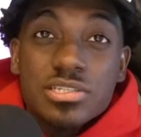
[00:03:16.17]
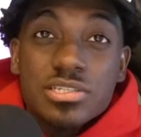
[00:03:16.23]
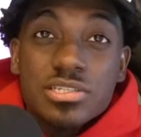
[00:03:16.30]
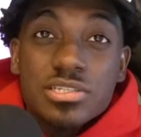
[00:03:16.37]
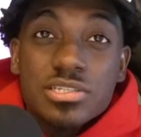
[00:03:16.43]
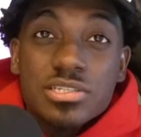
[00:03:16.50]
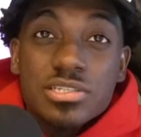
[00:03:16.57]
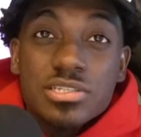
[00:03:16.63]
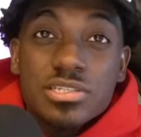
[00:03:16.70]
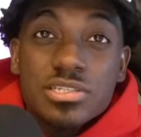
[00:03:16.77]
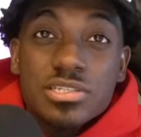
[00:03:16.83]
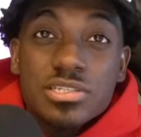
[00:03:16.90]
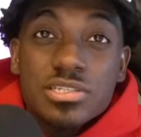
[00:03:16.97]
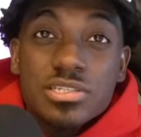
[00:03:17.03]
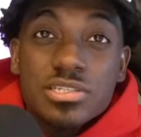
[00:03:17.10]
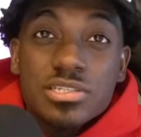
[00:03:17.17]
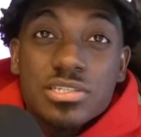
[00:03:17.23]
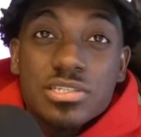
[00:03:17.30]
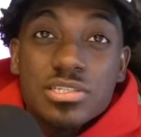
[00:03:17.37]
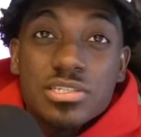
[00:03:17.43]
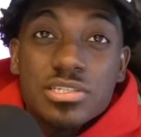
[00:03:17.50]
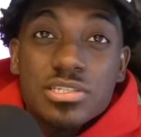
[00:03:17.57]

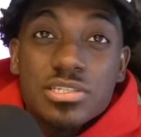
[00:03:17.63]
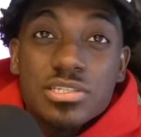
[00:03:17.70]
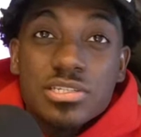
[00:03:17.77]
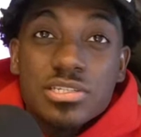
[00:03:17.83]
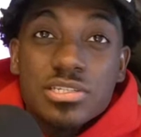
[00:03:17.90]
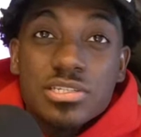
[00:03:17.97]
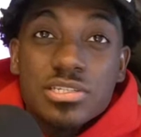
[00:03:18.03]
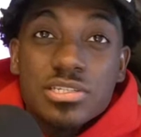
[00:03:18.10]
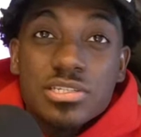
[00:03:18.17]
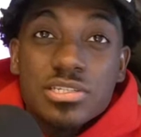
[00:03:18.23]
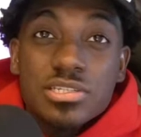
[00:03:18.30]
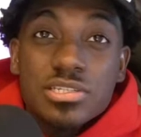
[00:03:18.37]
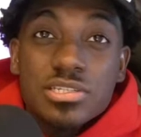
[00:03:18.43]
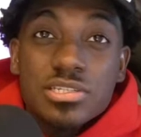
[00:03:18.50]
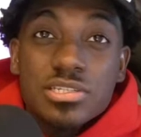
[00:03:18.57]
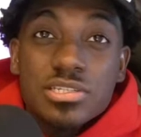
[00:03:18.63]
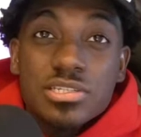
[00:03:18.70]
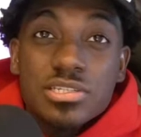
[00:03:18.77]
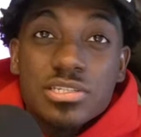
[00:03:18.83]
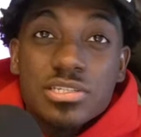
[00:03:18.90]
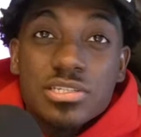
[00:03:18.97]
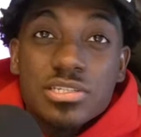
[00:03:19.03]

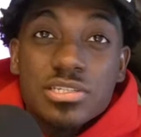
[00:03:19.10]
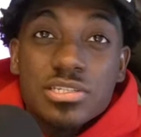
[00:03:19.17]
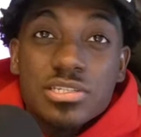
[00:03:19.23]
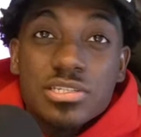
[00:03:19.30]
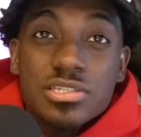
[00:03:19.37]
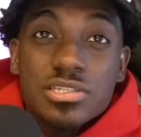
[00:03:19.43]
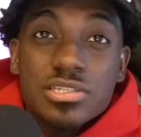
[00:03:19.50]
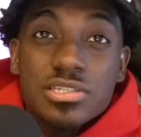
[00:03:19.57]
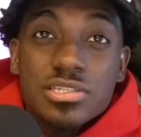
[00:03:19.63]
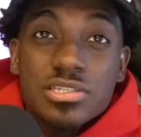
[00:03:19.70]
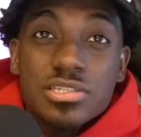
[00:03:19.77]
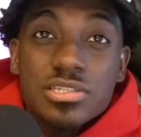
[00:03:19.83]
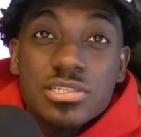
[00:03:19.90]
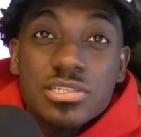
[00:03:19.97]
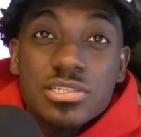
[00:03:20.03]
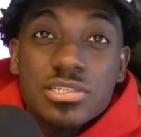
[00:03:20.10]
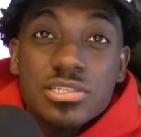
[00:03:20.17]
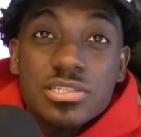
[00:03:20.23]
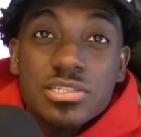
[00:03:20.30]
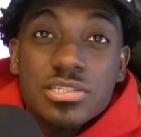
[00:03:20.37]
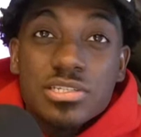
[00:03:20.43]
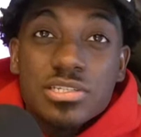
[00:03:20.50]

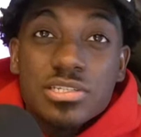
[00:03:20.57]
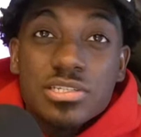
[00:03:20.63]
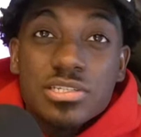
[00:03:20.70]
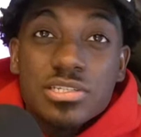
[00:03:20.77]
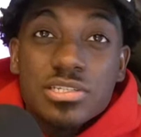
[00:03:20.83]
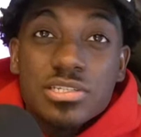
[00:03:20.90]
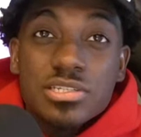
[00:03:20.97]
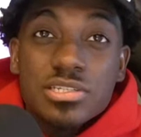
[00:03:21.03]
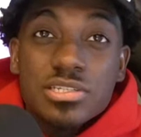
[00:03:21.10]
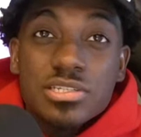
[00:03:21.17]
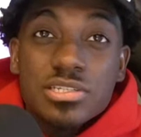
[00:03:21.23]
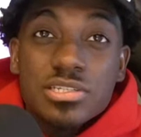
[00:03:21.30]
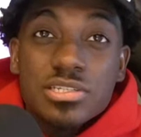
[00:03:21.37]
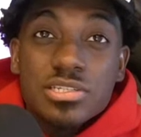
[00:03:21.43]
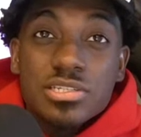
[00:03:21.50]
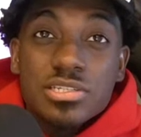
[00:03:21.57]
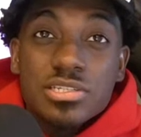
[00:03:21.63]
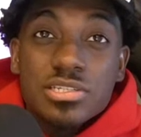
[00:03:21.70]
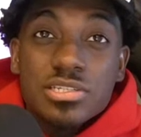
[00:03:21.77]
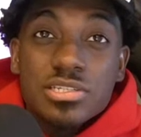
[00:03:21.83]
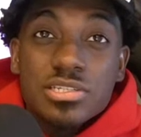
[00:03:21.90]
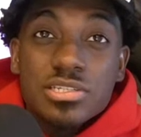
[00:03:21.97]

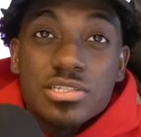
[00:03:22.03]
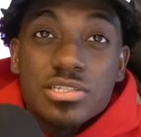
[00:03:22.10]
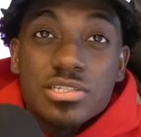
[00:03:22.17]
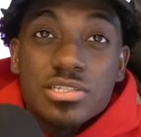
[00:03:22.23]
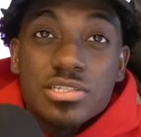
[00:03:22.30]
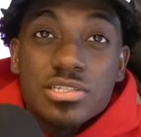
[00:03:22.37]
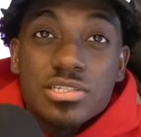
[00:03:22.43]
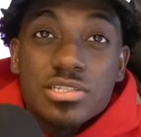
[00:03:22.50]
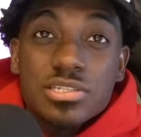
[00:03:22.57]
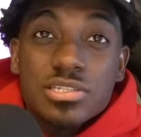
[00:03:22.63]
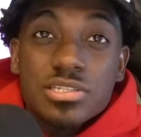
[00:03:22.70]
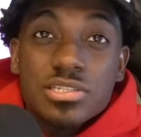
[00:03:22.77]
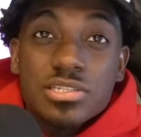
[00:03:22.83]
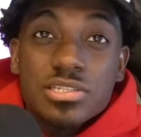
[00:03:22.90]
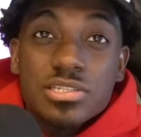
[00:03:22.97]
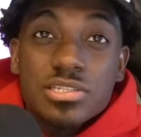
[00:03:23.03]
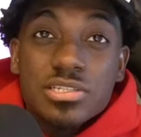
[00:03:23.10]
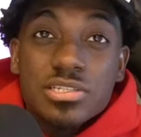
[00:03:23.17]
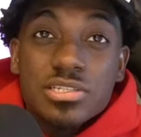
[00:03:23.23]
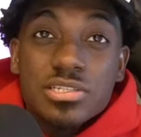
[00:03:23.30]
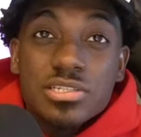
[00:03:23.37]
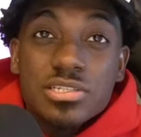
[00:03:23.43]

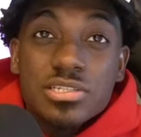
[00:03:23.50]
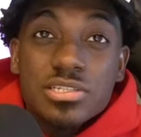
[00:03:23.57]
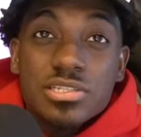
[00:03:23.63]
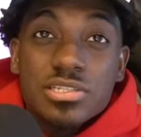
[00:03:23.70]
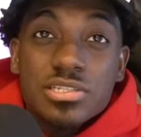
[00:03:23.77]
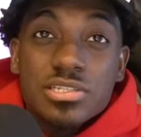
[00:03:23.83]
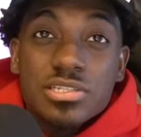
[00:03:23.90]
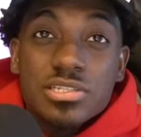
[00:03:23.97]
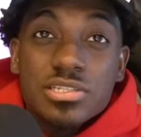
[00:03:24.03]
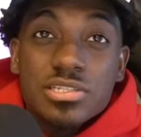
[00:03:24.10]
(not speaking)